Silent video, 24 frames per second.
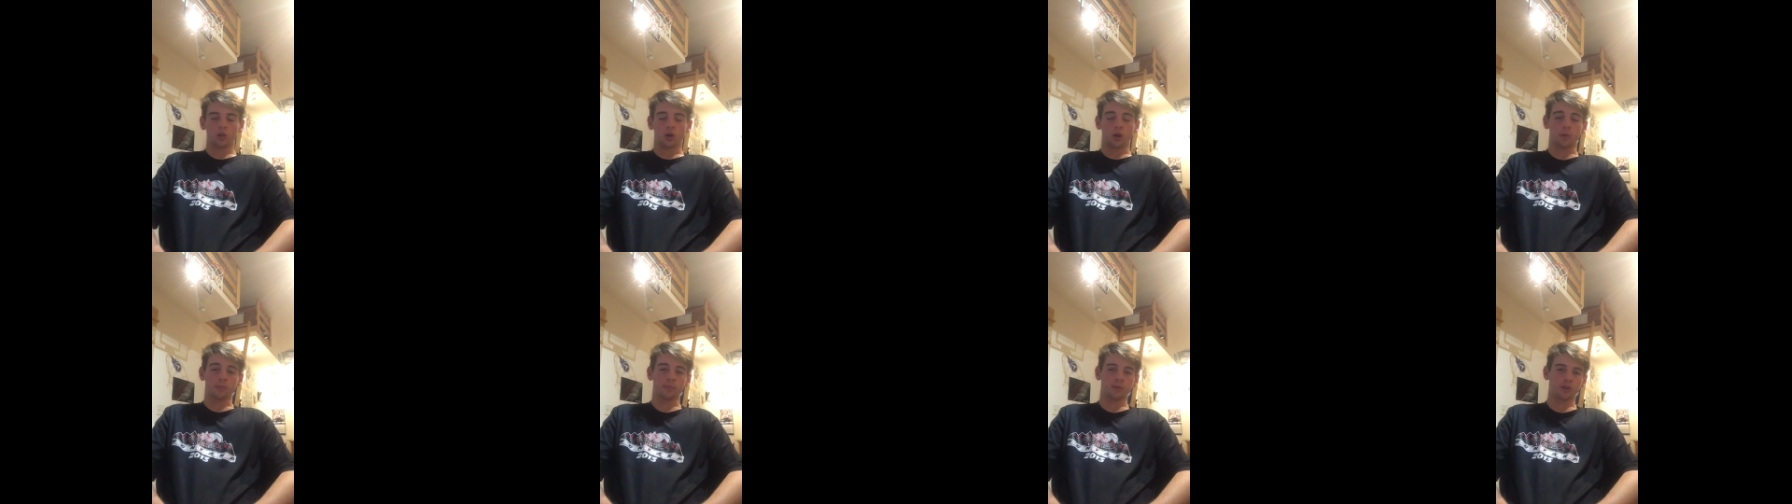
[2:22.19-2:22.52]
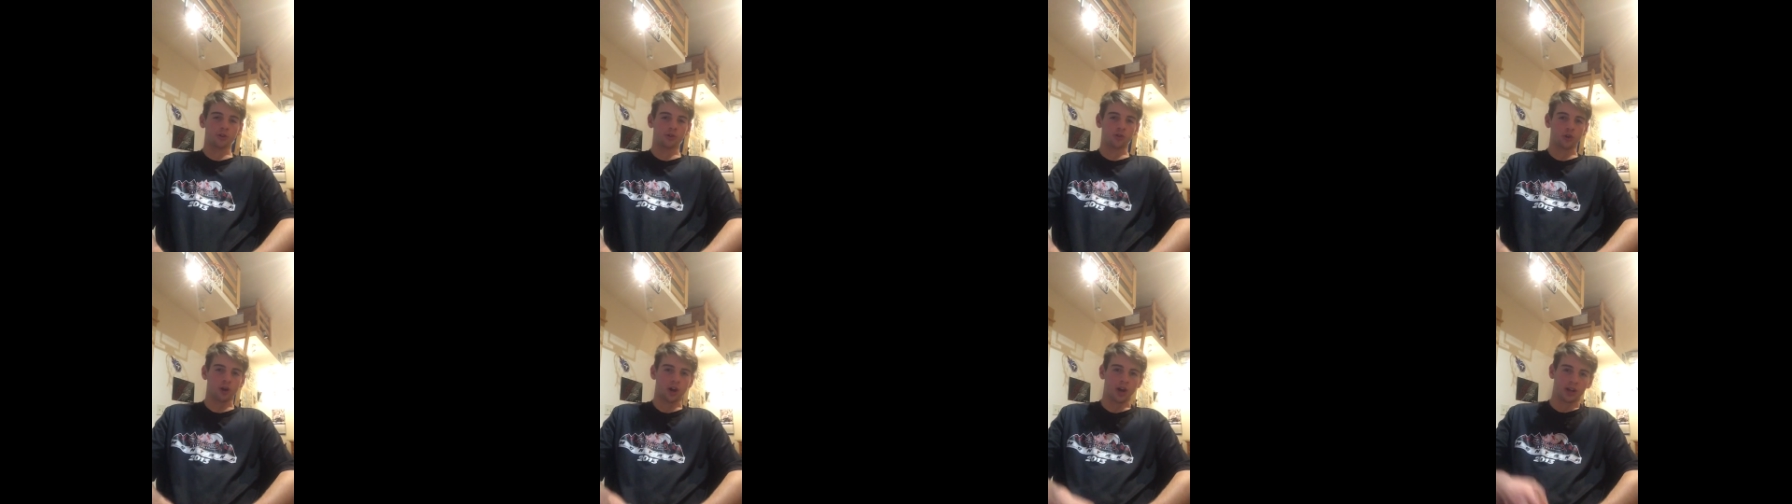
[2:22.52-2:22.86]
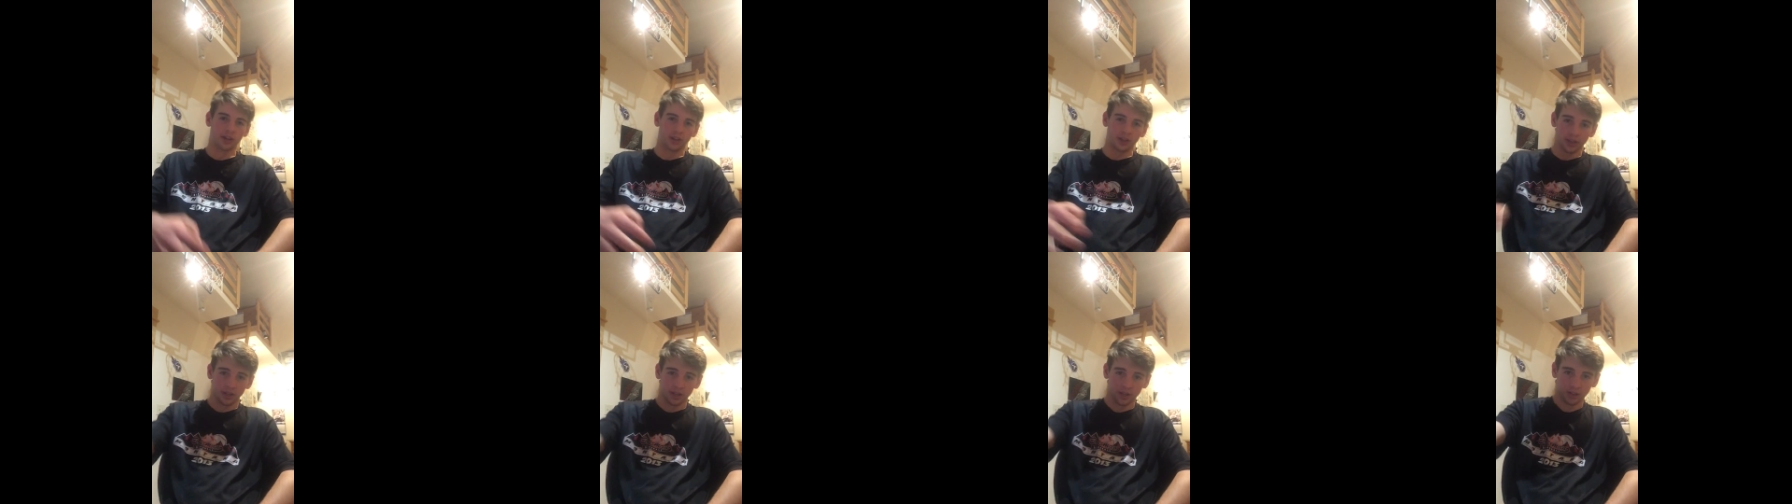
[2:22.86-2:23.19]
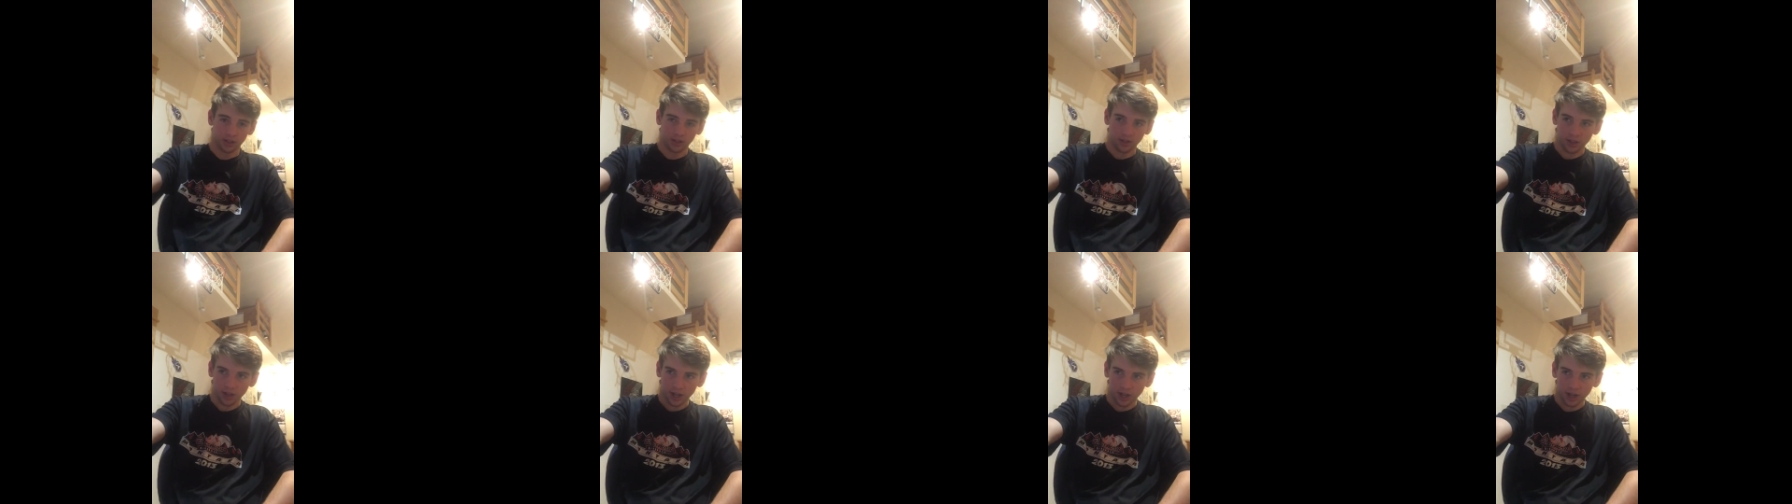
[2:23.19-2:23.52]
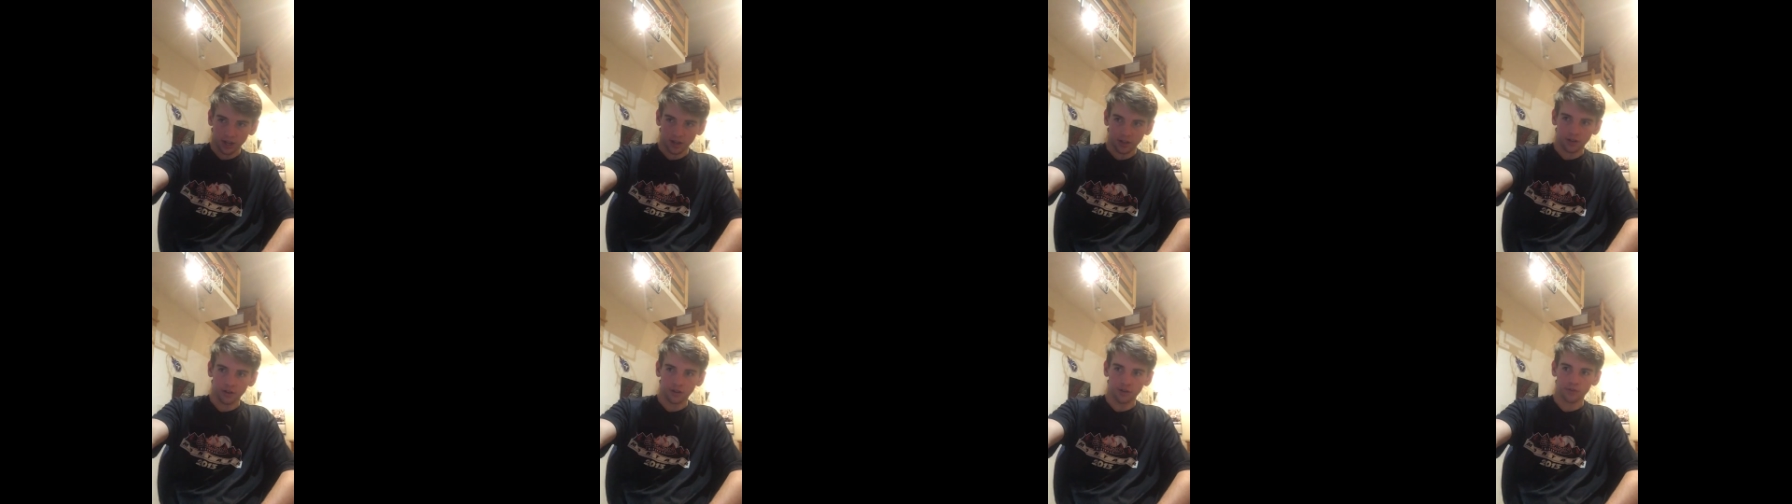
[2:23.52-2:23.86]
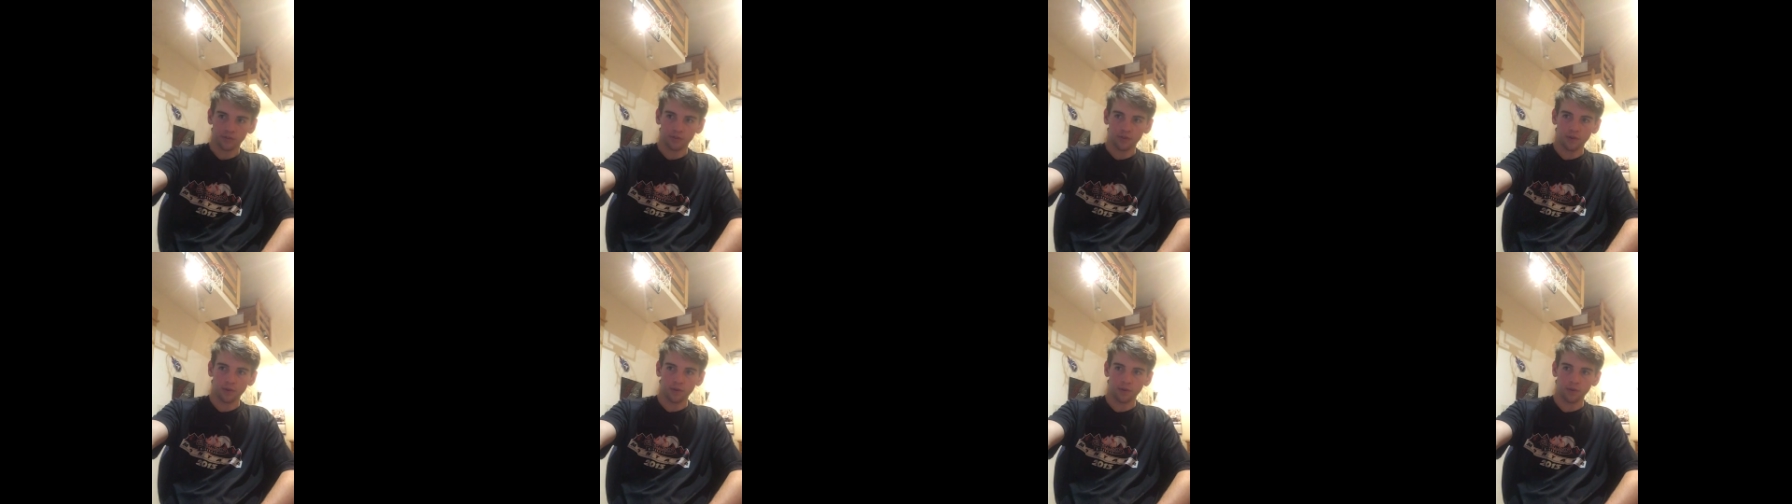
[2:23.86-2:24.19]
going to try and get a lot
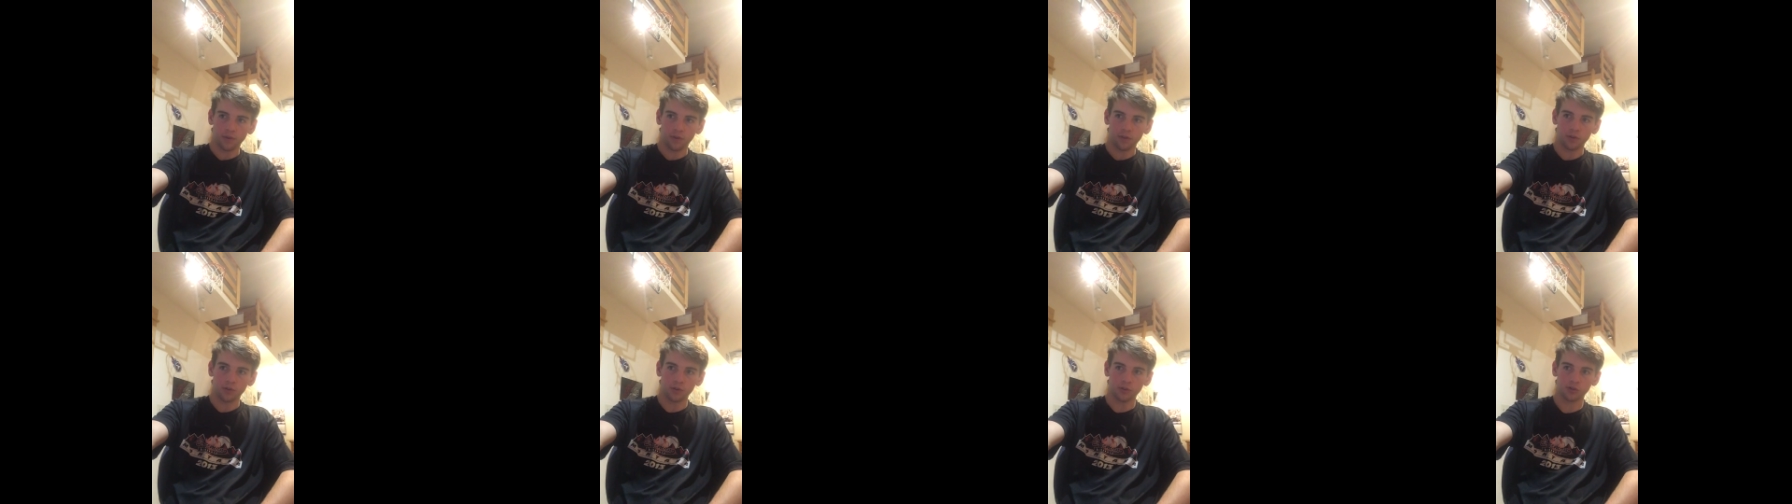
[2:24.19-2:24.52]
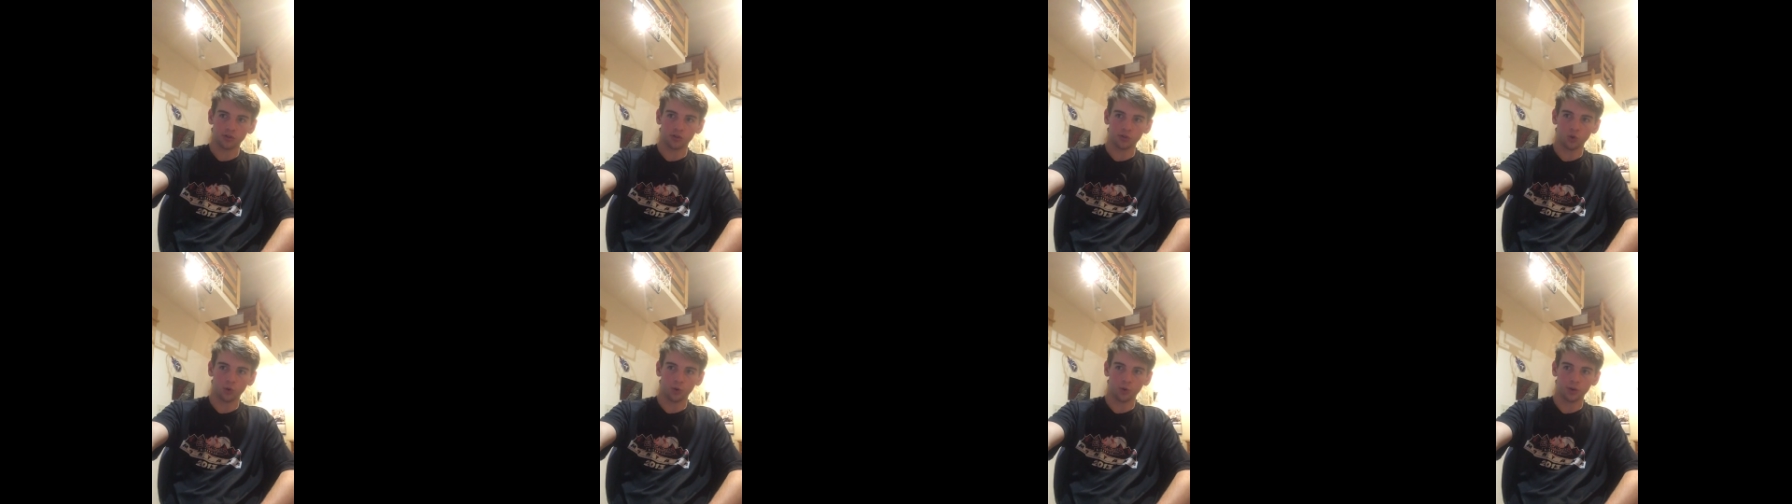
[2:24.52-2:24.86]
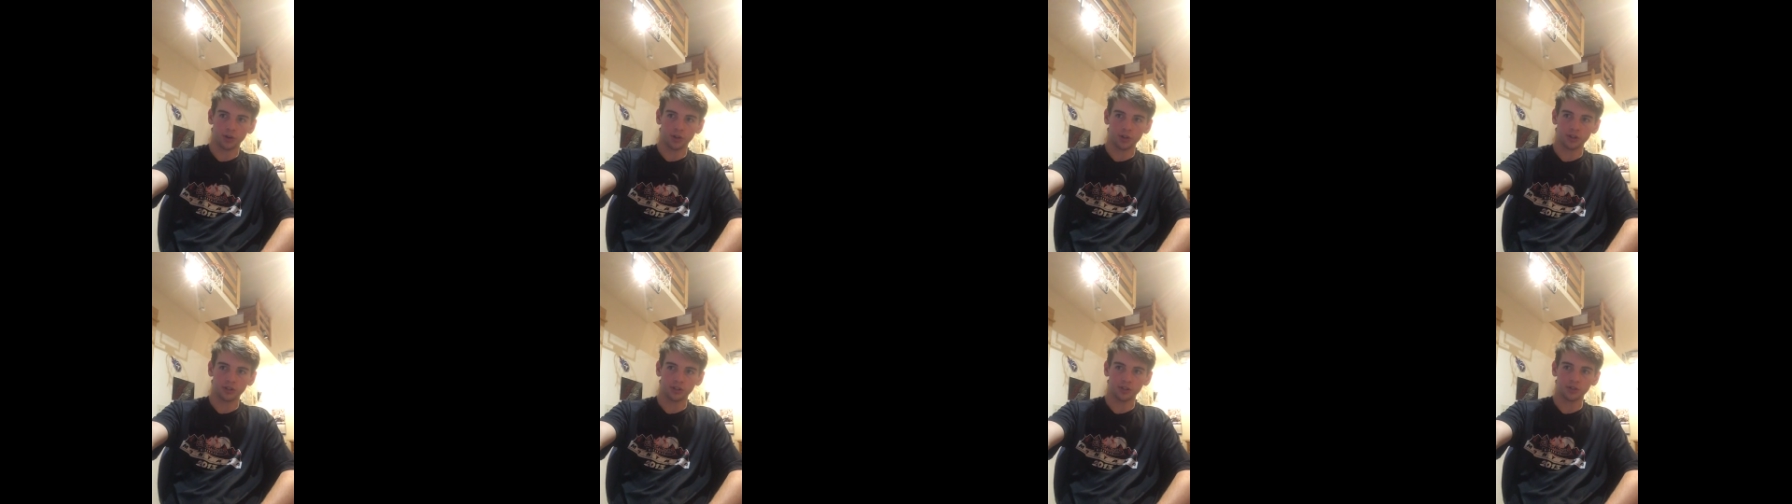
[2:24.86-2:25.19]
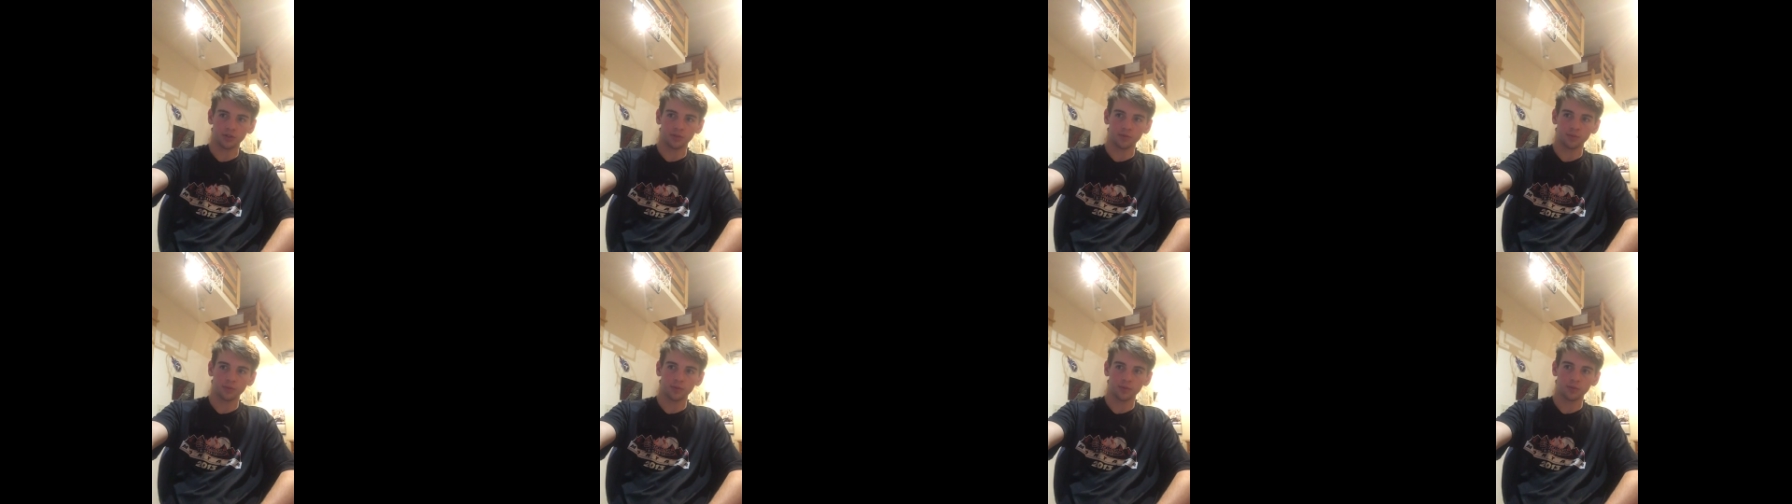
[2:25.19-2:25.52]
of the stories